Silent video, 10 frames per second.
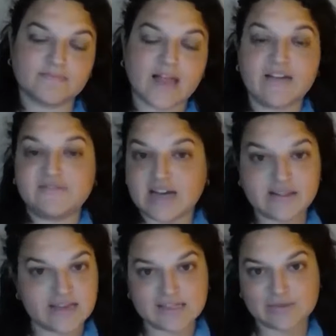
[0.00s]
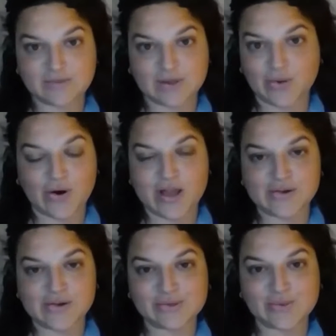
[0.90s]
I've done this with Laura
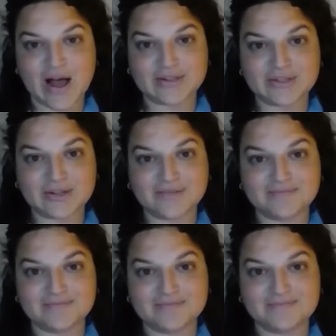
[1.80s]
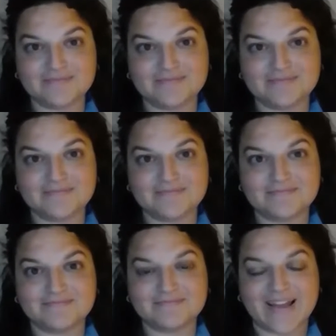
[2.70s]
Ingalls Wilder.
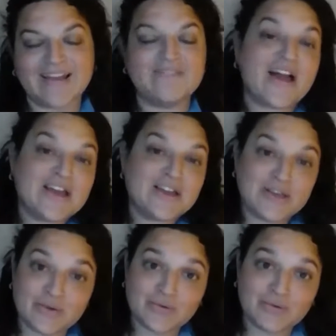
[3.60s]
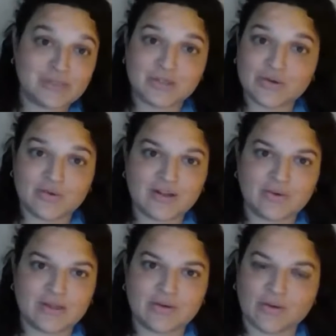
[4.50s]
I invite you to do it
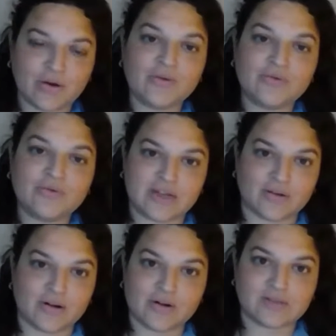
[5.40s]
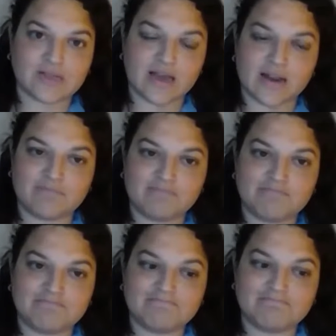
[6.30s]
with your own heroes and
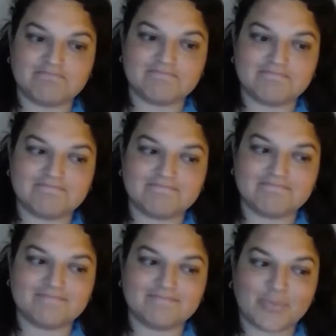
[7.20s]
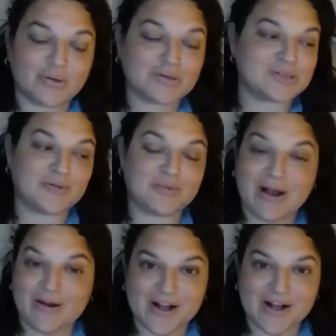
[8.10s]
personal
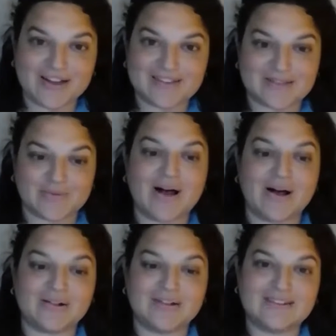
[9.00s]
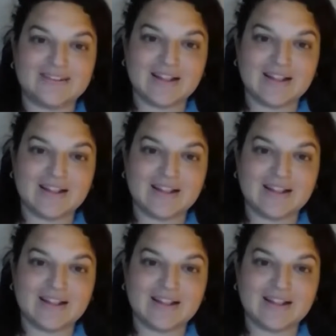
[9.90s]
paragons as well.